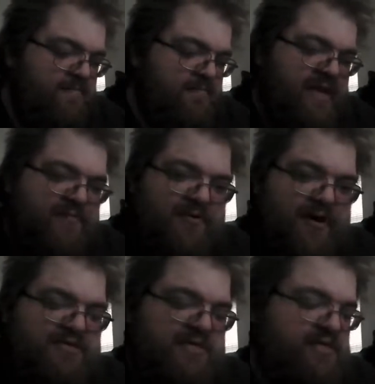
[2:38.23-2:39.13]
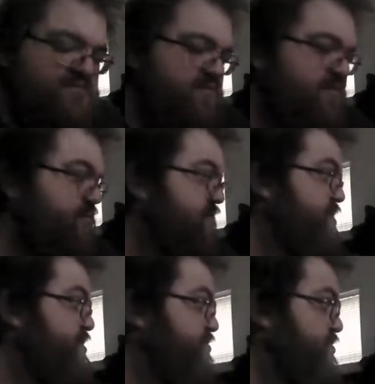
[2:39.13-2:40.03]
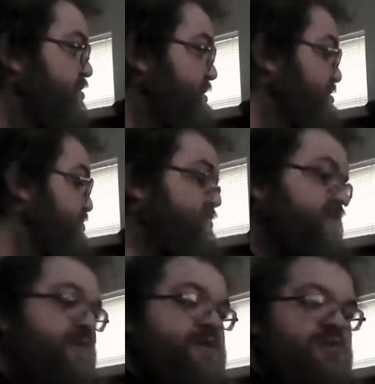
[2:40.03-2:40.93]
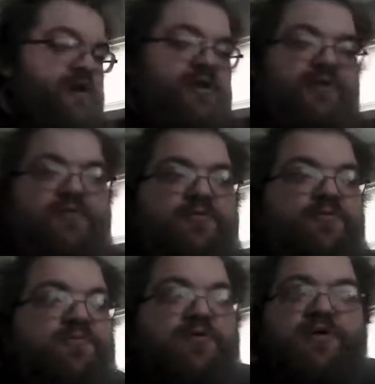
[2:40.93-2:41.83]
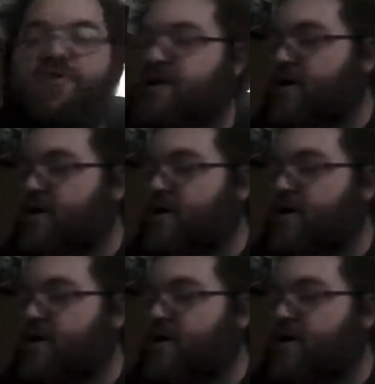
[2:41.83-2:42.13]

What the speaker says: that process for what we're going to do, or at least what we're going to try to do with